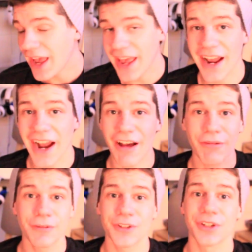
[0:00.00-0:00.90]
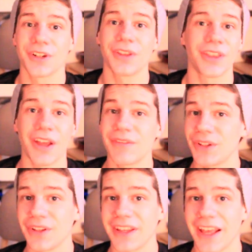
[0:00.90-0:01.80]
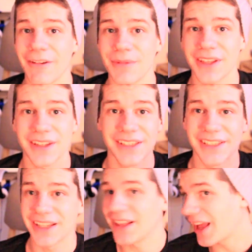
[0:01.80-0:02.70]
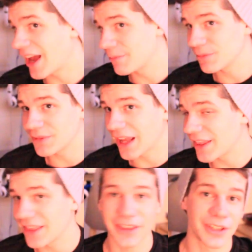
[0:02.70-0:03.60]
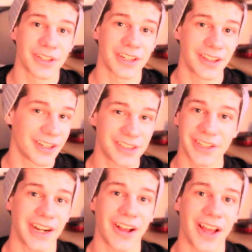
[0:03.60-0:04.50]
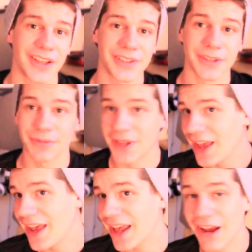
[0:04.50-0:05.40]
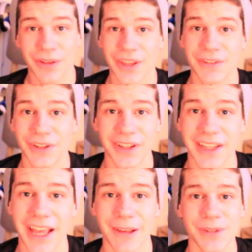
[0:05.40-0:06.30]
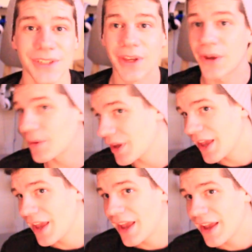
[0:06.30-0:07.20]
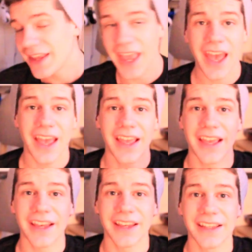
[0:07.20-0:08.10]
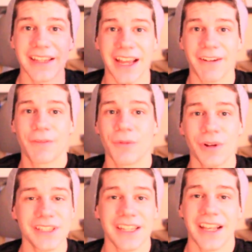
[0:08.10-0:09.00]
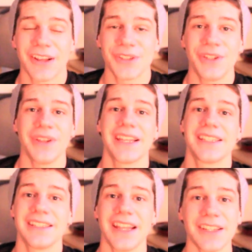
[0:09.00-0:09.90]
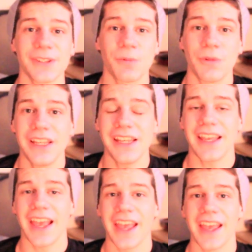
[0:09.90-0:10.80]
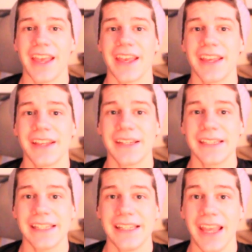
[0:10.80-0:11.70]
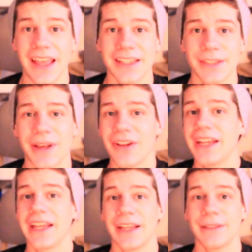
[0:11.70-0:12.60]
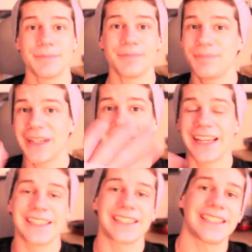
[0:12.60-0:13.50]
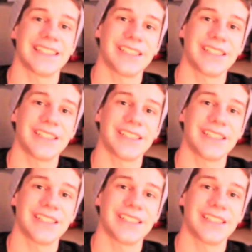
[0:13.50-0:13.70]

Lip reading: and I'll for sure love to look at them, because I think they're gonna turn out awesome, and I would love to look at them. So yeah, once again, I'll see you guys next week, and yeah, that's about it. Bye guys.